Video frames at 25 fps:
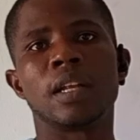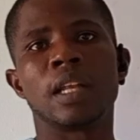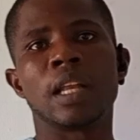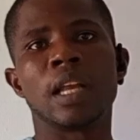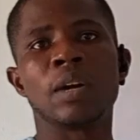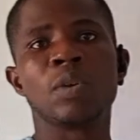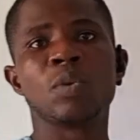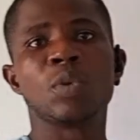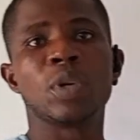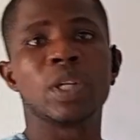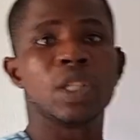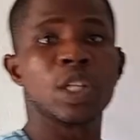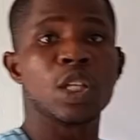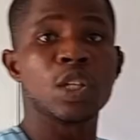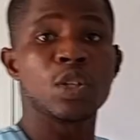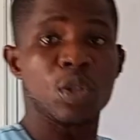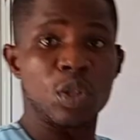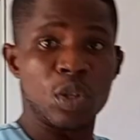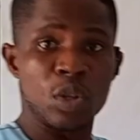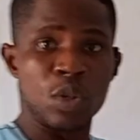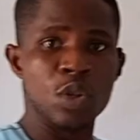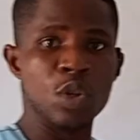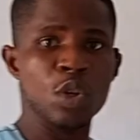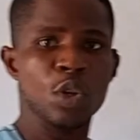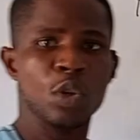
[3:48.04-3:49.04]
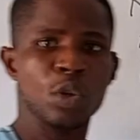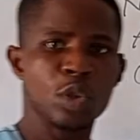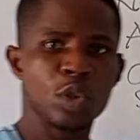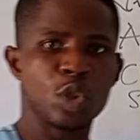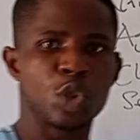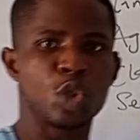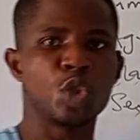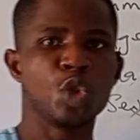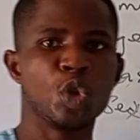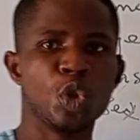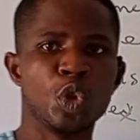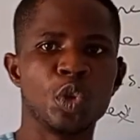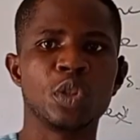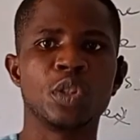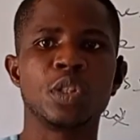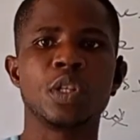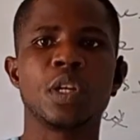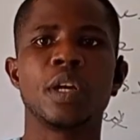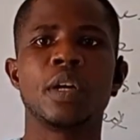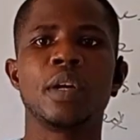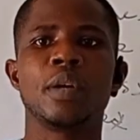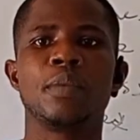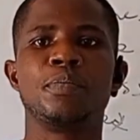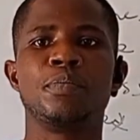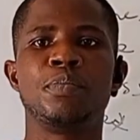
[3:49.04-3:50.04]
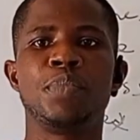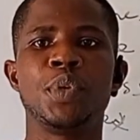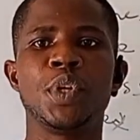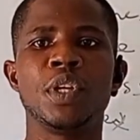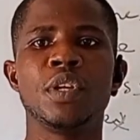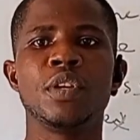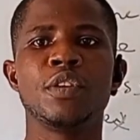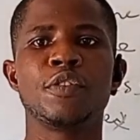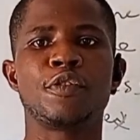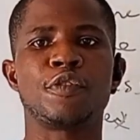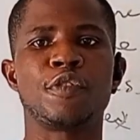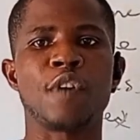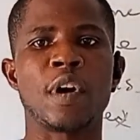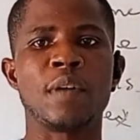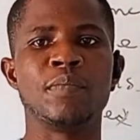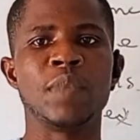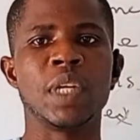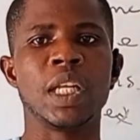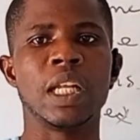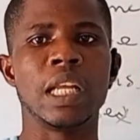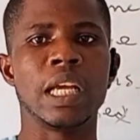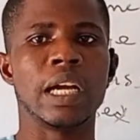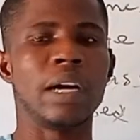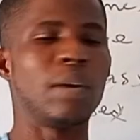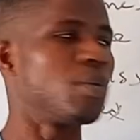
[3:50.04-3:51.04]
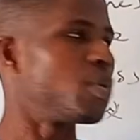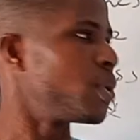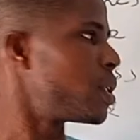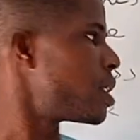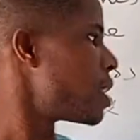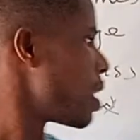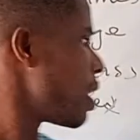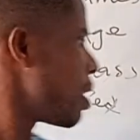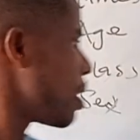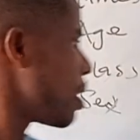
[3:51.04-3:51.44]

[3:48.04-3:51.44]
languages you should be familiar with.